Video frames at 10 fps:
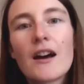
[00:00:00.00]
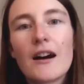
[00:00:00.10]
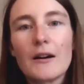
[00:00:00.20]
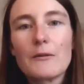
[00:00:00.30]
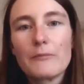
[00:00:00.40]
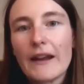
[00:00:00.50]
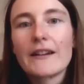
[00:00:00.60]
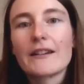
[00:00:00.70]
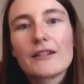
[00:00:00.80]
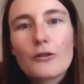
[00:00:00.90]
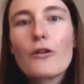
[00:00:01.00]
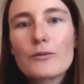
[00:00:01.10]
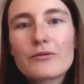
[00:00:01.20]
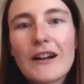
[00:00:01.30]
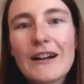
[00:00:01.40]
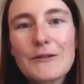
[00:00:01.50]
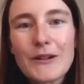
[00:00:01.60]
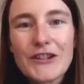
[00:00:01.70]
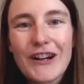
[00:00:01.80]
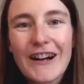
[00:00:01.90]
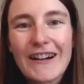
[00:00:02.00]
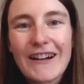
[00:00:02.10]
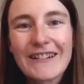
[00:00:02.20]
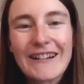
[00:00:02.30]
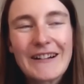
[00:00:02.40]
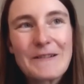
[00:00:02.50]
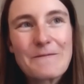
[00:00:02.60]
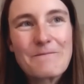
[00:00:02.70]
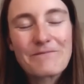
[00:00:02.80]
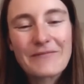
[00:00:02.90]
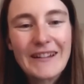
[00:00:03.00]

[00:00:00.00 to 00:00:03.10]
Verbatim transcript: uh, mainly the corpora, which are um,